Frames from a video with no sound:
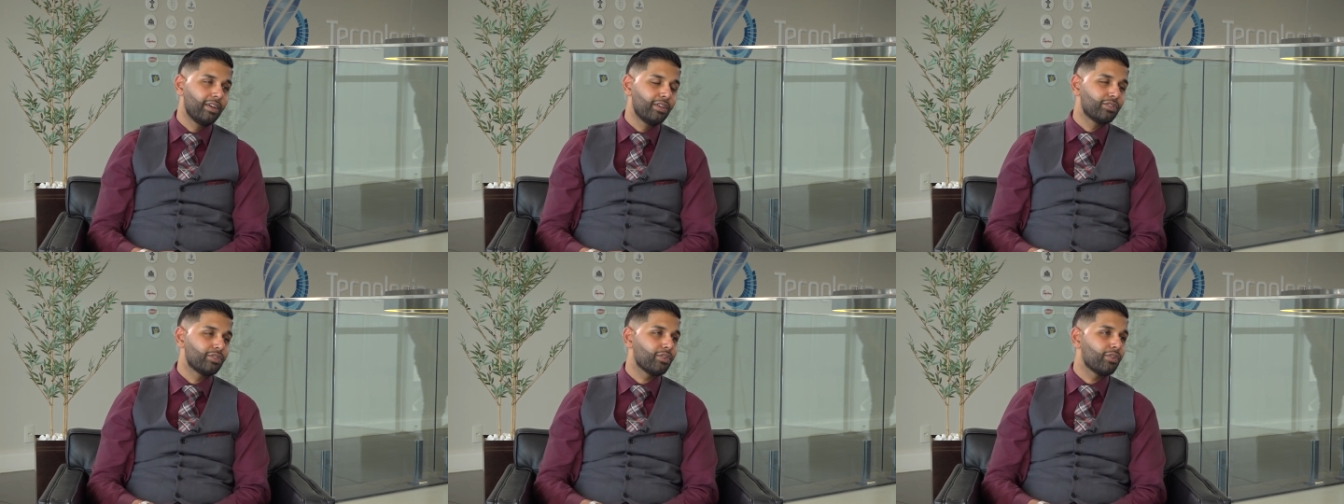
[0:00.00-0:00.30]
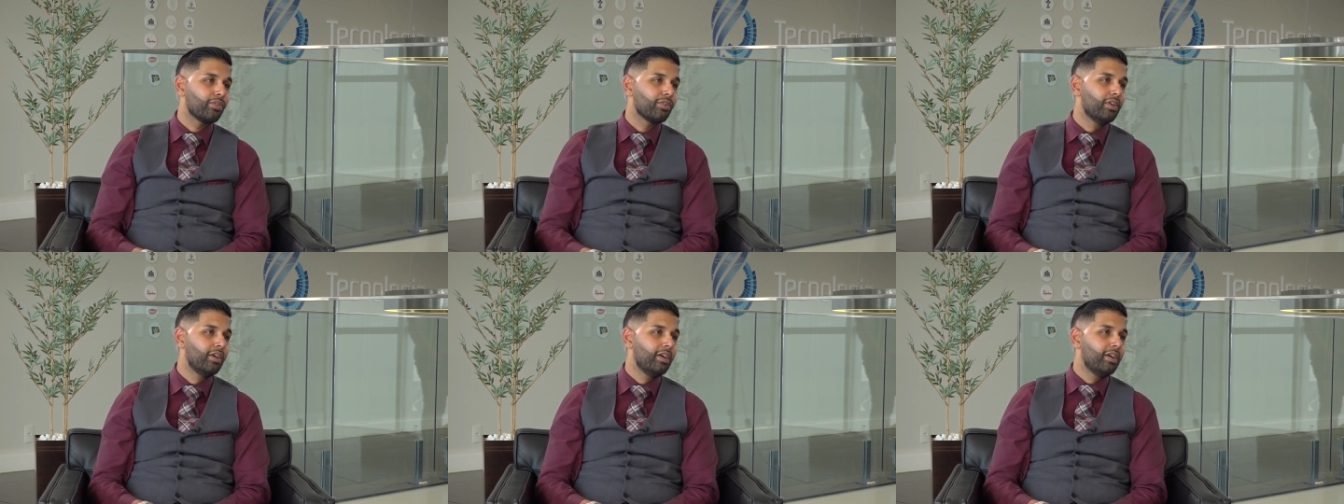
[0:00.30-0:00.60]

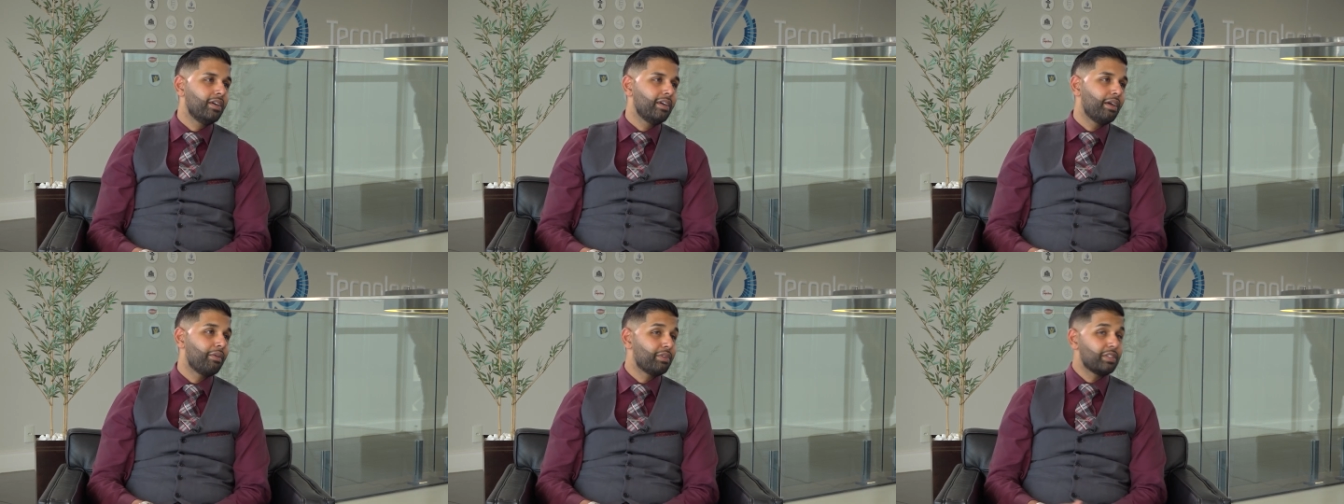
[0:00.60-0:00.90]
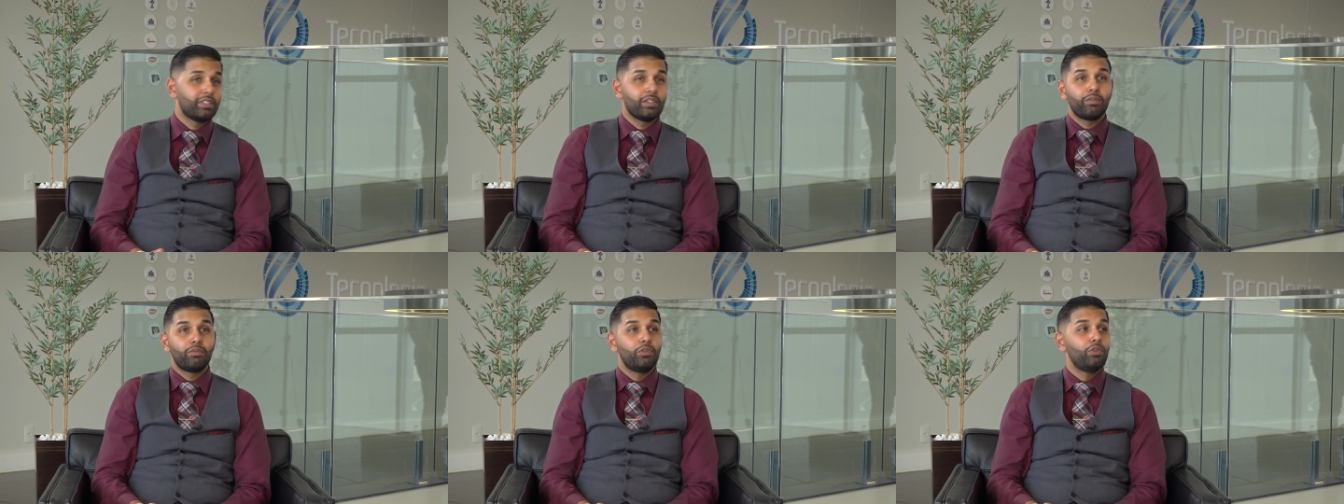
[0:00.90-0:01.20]
So it
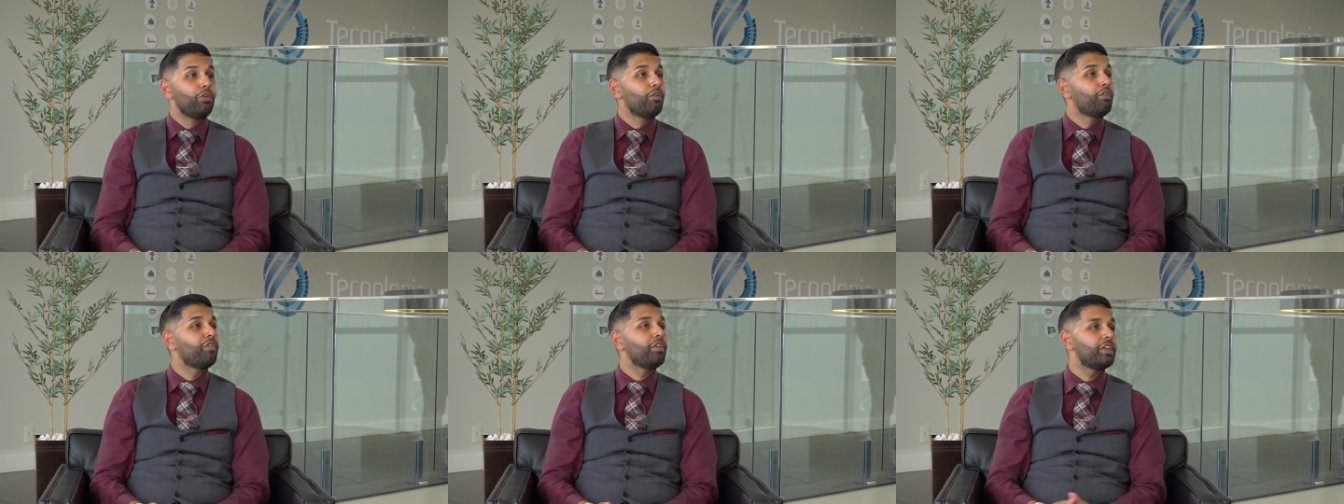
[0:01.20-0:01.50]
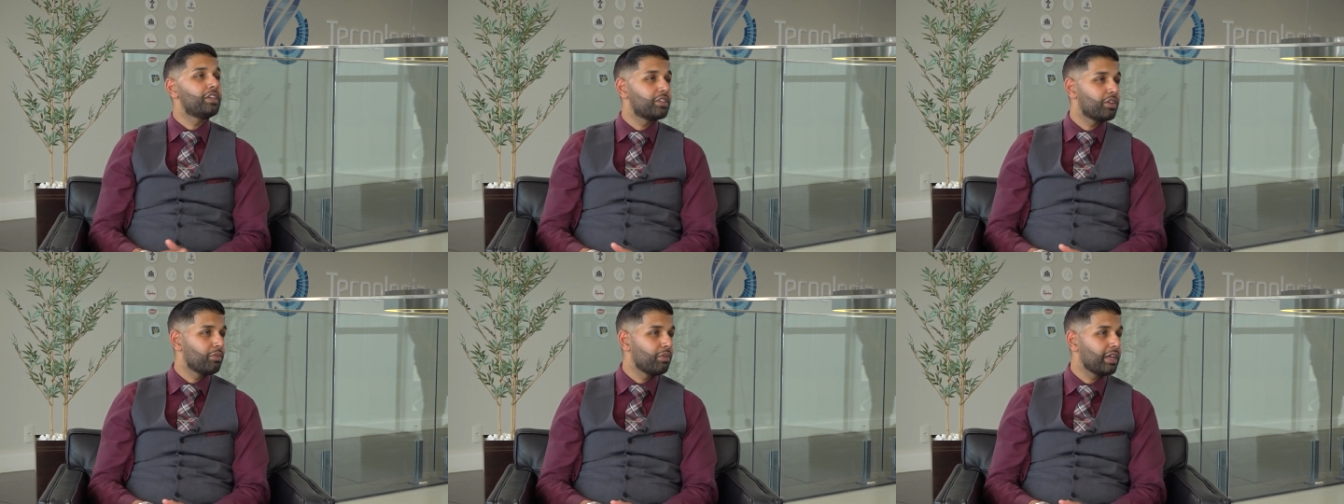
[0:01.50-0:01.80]
was a new
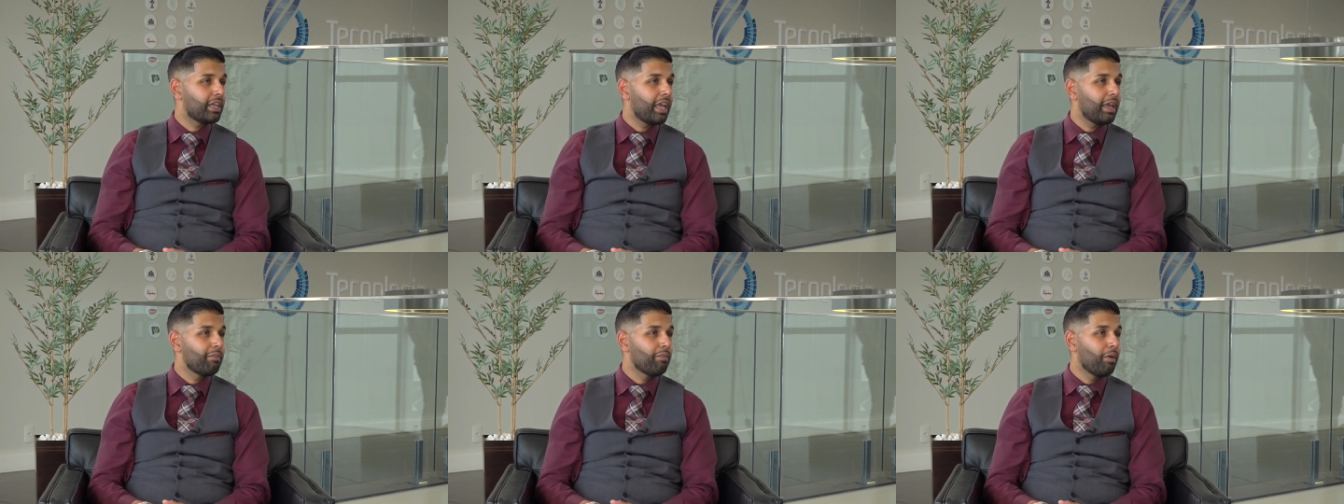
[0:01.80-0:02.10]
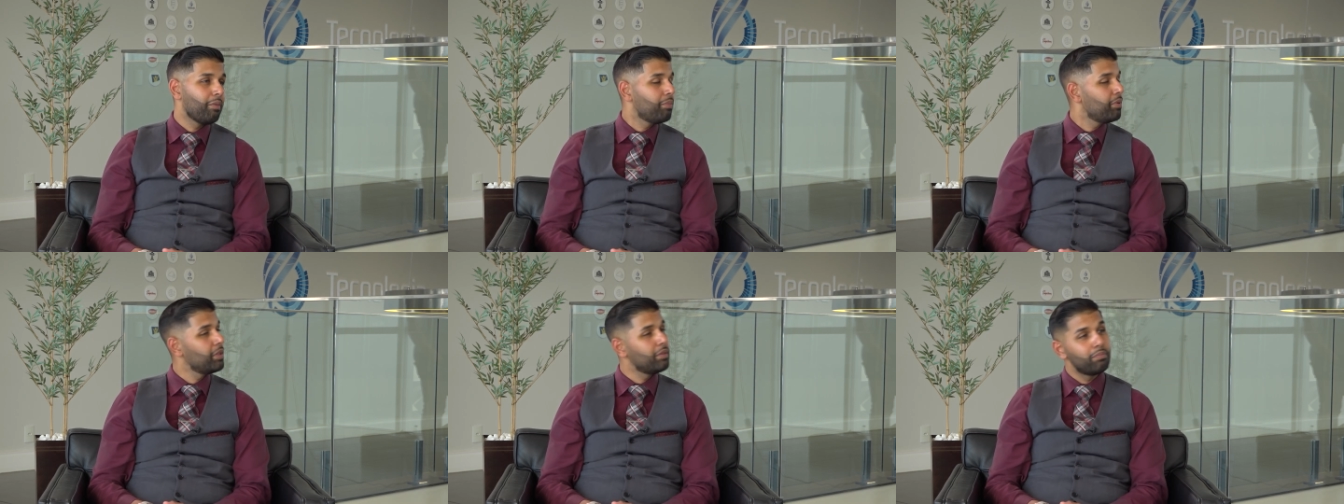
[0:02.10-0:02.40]
feature we came
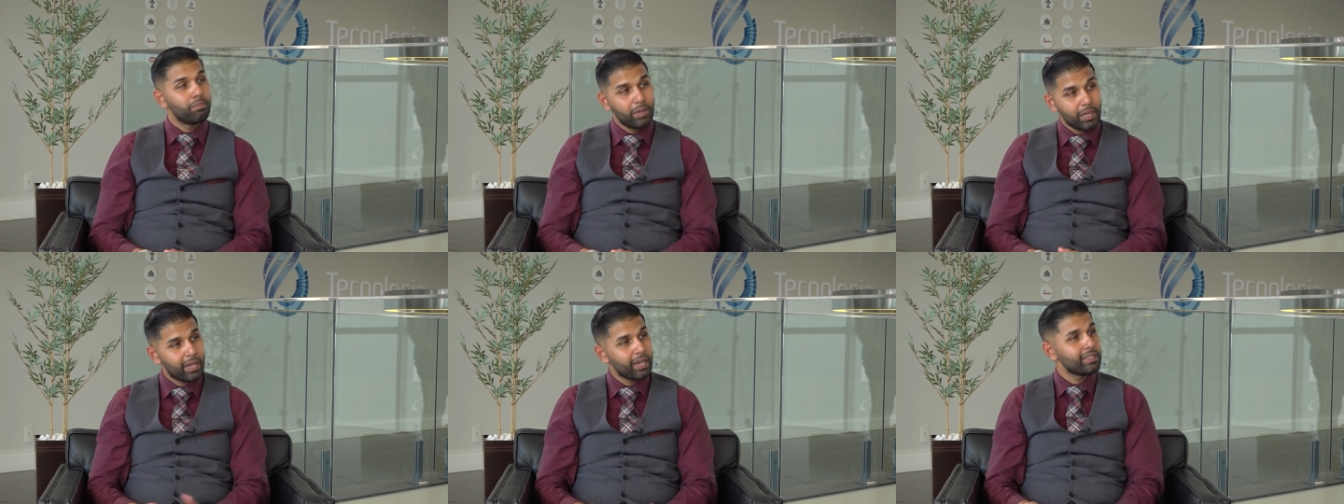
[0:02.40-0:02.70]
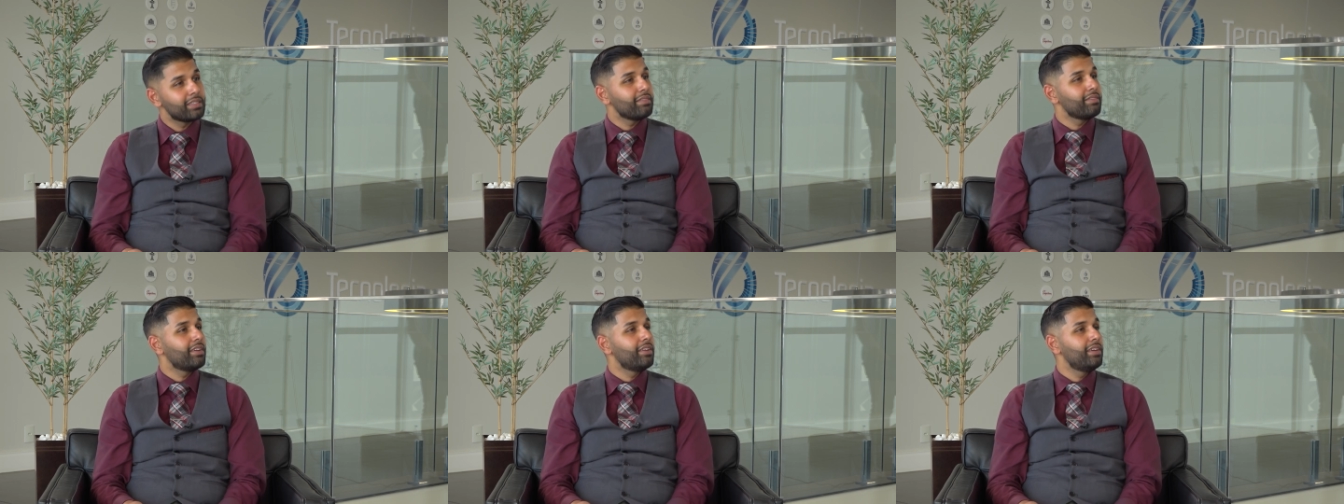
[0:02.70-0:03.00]
up with
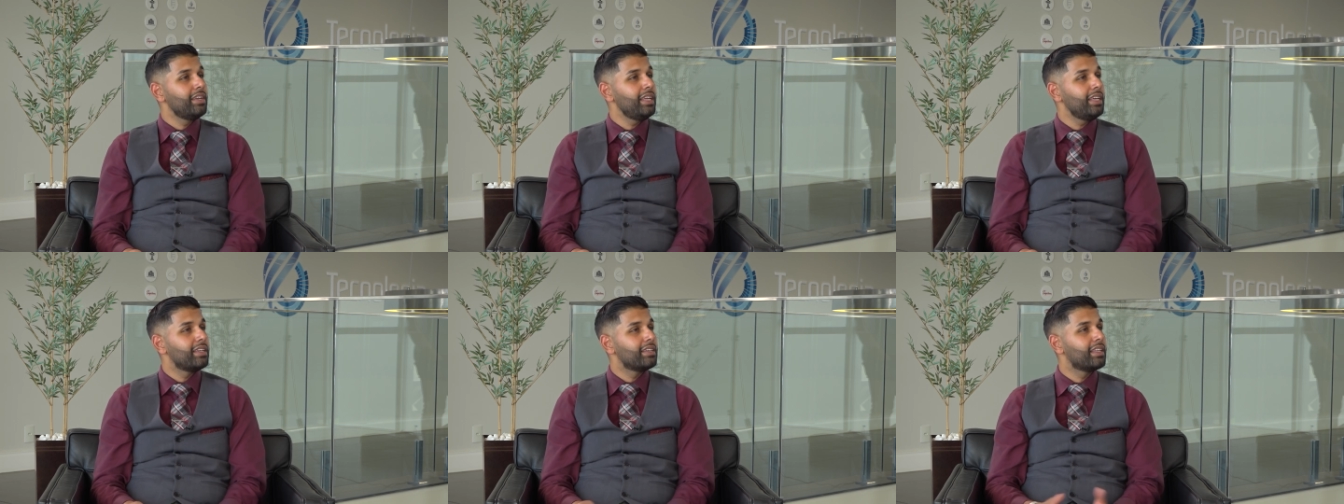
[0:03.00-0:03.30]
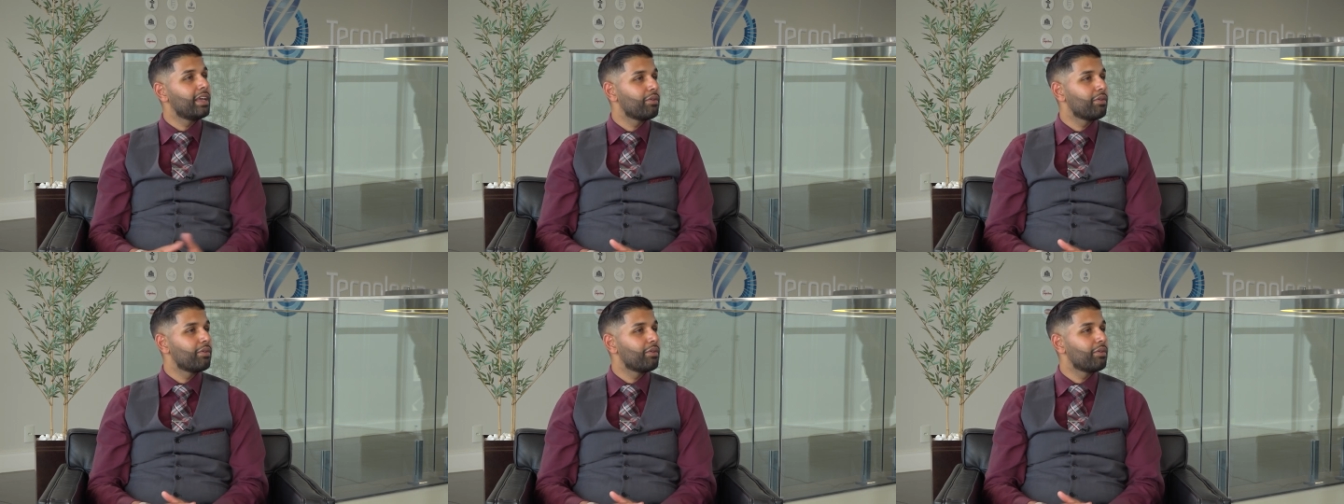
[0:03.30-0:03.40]
because of their need.